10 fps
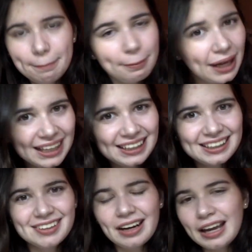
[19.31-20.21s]
But
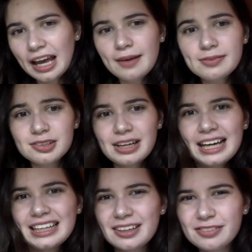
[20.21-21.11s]
here I am to
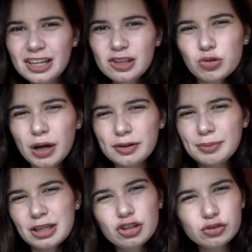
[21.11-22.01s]
kind of interrupt
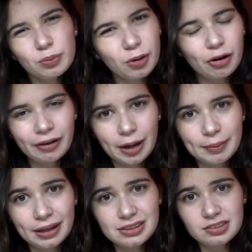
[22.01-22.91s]
my usual
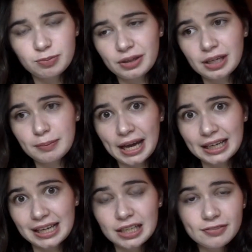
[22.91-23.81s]
programming to bring
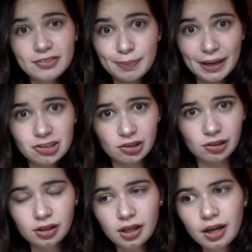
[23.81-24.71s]
back kind of a
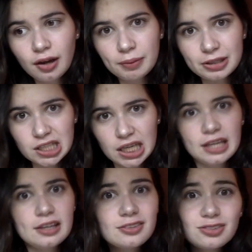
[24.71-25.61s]
special, which
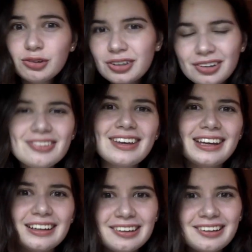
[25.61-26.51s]
is 2 years
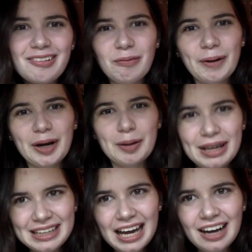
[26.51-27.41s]
later, where am
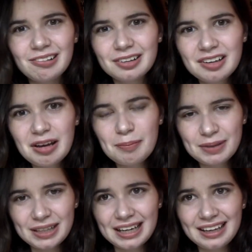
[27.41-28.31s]
I now?
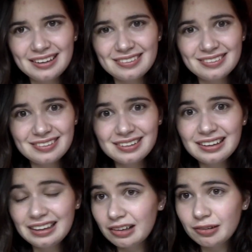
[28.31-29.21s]
Because
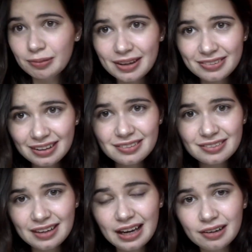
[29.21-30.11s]
crazy as it
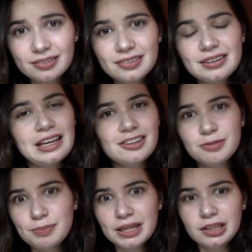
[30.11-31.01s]
sounds, it's
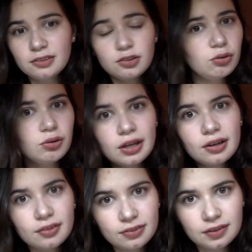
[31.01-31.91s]
been 2
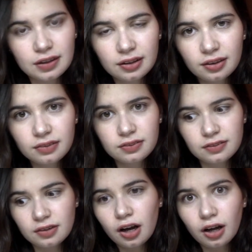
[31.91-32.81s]
years since
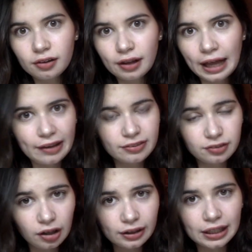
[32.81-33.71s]
this all has
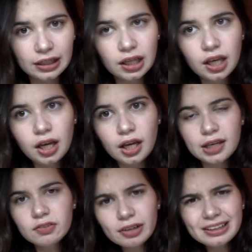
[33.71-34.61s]
started.
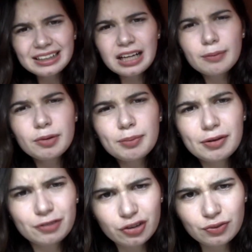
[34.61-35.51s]
Even though I didn't upload my
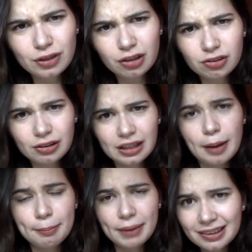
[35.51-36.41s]
first video till like
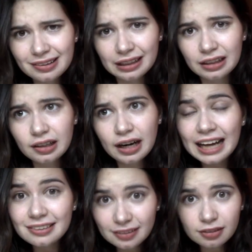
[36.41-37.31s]
a month later,
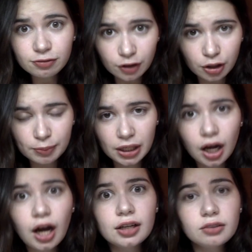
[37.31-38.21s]
I did film it
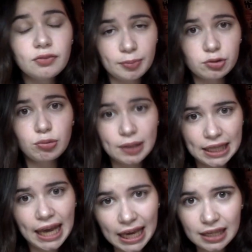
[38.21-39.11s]
on November
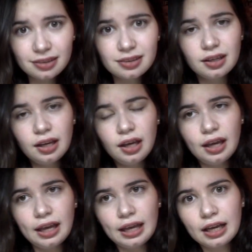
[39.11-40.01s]
28th.
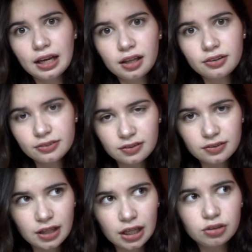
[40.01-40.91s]
And since
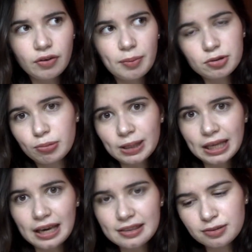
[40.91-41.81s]
then, November
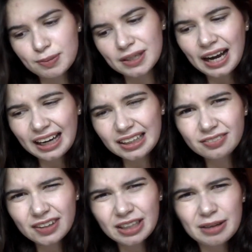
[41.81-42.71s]
28th has been kind
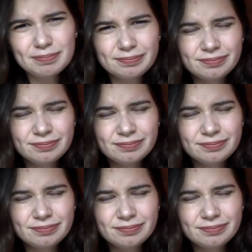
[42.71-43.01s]
of a